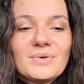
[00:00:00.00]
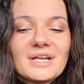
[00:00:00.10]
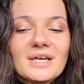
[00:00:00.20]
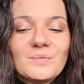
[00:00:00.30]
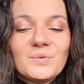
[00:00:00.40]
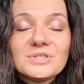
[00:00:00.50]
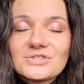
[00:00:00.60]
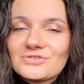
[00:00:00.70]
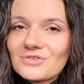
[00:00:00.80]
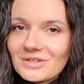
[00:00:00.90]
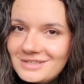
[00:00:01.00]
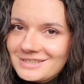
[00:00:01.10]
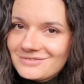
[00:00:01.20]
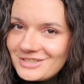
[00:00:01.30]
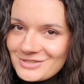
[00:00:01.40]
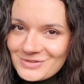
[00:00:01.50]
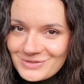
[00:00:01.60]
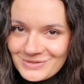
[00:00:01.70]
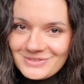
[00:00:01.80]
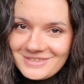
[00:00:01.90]
but I would strongly advise you
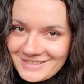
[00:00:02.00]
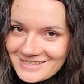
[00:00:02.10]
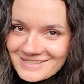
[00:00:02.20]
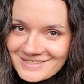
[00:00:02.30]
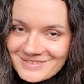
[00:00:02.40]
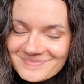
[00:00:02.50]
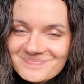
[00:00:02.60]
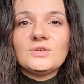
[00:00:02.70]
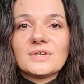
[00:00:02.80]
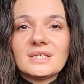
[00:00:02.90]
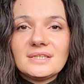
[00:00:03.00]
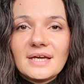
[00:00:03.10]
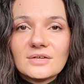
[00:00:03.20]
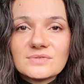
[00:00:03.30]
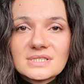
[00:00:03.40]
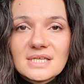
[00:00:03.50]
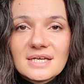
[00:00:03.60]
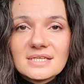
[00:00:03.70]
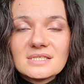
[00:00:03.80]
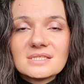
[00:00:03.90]
to do this. You can
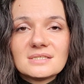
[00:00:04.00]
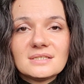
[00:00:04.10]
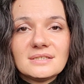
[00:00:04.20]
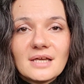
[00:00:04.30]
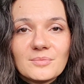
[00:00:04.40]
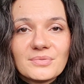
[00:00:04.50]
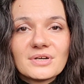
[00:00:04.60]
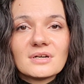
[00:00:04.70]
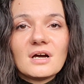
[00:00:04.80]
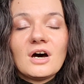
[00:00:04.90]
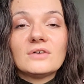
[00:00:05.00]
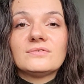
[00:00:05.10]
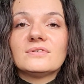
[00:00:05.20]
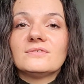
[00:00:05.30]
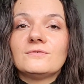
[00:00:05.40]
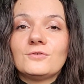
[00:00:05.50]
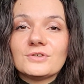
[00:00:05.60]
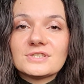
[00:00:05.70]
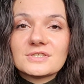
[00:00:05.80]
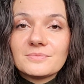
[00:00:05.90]
downsize the number of
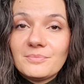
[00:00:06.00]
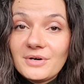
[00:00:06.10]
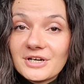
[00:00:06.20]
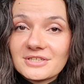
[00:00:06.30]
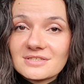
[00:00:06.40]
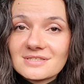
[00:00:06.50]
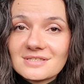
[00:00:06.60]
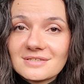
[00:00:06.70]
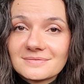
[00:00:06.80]
voice parts.